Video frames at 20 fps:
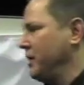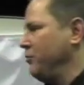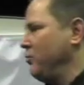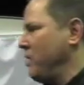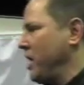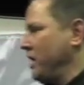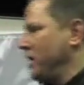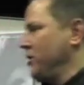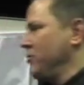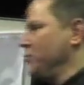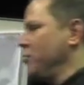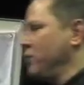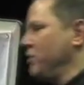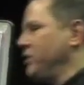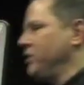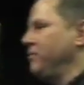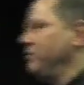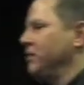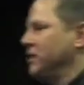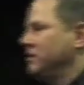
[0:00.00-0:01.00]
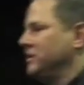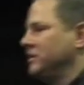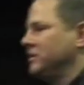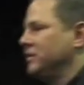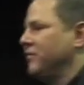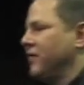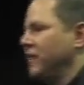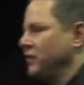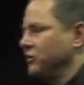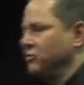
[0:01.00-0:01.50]
right here. We're in the business
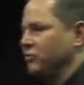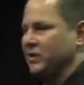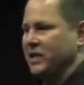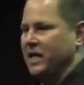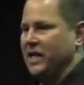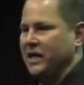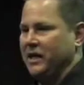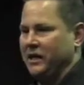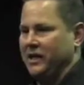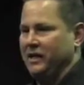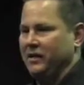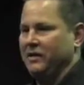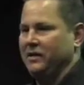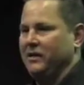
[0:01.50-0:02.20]
of entertaining.